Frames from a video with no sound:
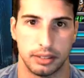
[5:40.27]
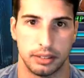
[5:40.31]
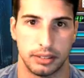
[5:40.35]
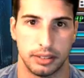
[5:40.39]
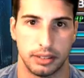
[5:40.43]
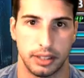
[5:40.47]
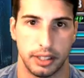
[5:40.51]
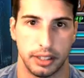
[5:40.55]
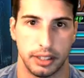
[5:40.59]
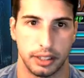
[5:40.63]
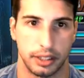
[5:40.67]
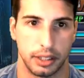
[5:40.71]

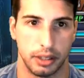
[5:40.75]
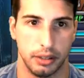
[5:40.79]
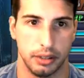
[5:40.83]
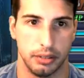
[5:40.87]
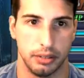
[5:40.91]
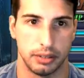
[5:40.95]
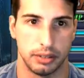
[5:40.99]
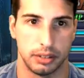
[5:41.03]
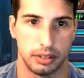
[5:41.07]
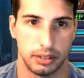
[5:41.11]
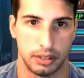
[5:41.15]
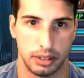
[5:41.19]
There you go.
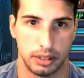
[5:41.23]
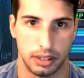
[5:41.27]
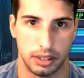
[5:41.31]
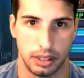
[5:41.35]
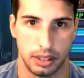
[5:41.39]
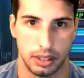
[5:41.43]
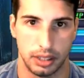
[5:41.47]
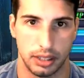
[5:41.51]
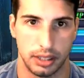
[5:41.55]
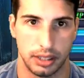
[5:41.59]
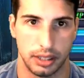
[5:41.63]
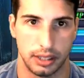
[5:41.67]

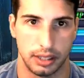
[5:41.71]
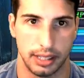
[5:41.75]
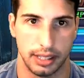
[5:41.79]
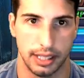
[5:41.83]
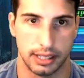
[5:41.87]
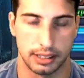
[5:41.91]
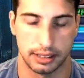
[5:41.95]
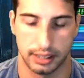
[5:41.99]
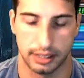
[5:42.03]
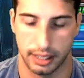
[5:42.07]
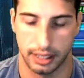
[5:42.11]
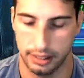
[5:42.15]

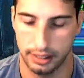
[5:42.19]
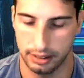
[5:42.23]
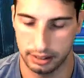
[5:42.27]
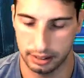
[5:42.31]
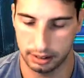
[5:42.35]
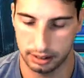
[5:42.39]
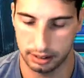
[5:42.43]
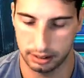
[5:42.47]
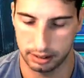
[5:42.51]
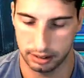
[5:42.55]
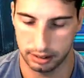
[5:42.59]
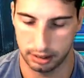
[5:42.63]
That's
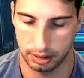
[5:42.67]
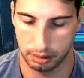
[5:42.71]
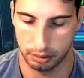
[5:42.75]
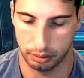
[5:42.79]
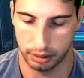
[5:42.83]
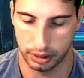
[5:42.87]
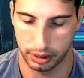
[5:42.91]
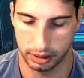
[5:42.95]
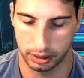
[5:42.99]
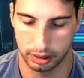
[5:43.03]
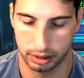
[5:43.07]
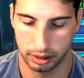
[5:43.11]
nice. We're
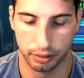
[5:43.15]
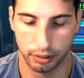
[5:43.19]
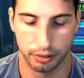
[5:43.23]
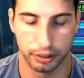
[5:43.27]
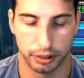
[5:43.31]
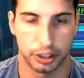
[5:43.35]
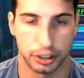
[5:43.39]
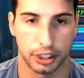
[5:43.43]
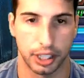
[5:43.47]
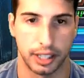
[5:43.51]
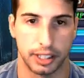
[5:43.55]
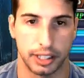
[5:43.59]
gonna go for
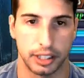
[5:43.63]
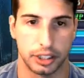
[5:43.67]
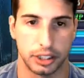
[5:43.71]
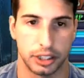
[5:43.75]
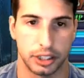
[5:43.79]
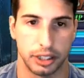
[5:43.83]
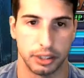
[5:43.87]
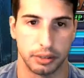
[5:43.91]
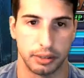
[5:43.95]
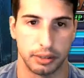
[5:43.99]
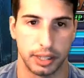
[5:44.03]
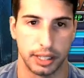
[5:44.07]
Shining
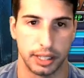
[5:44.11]
Shield right